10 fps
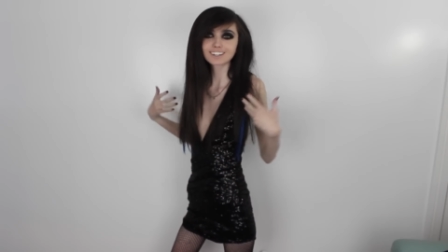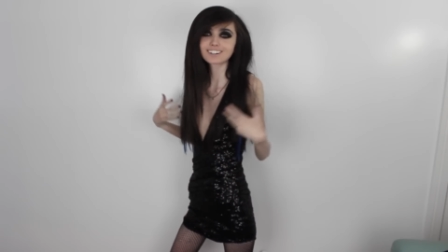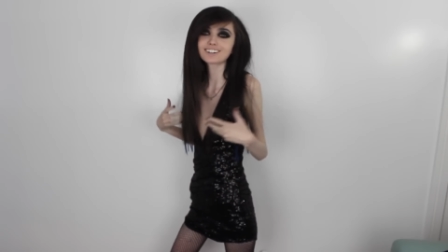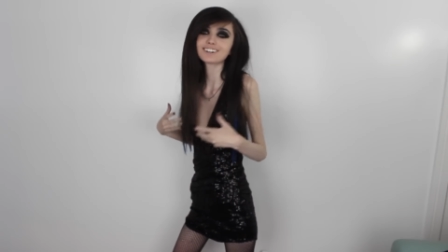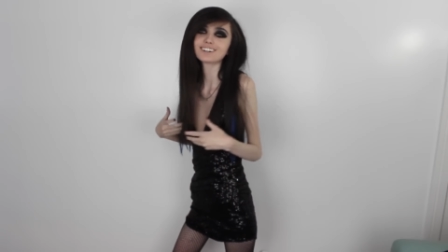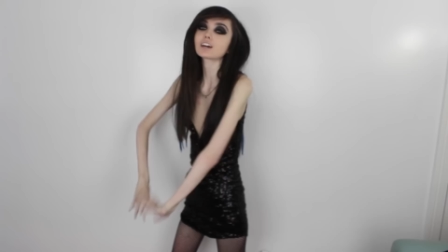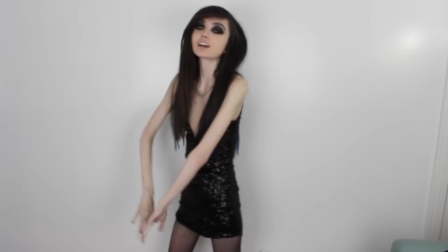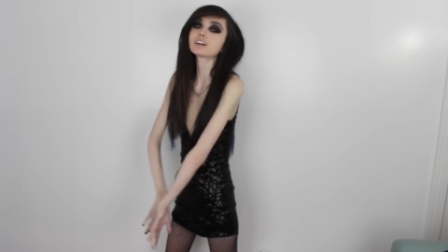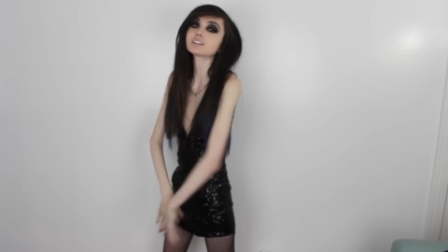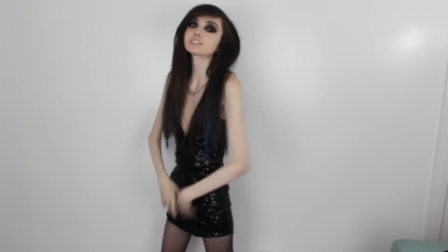um,
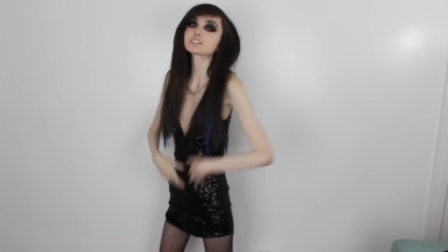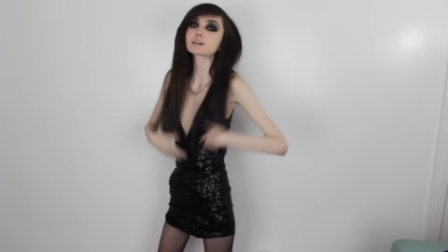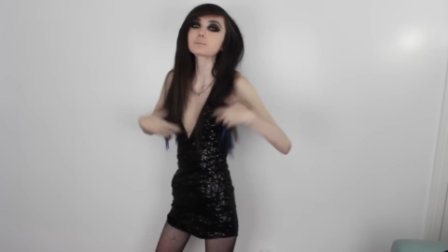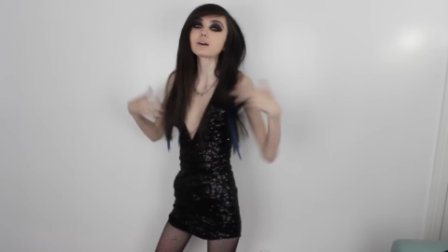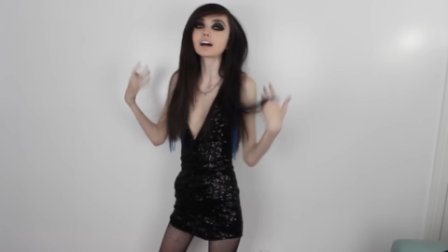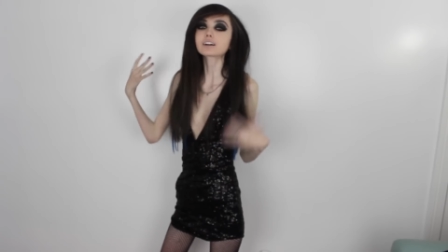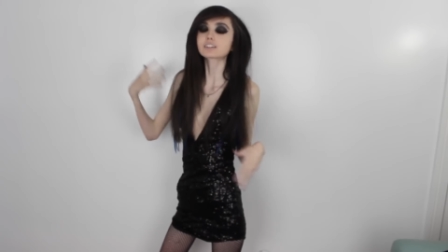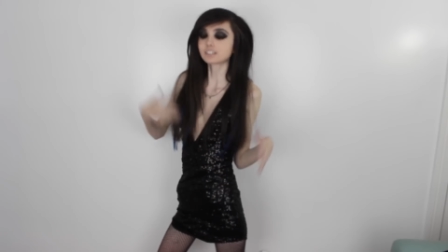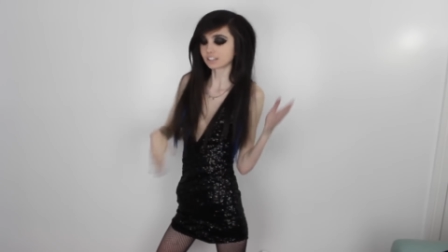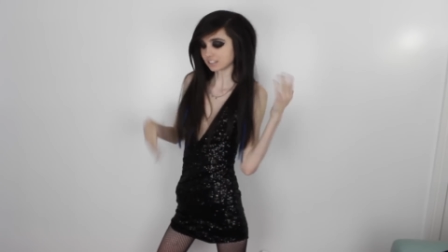and it's just like black
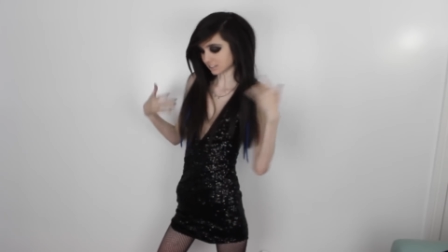and like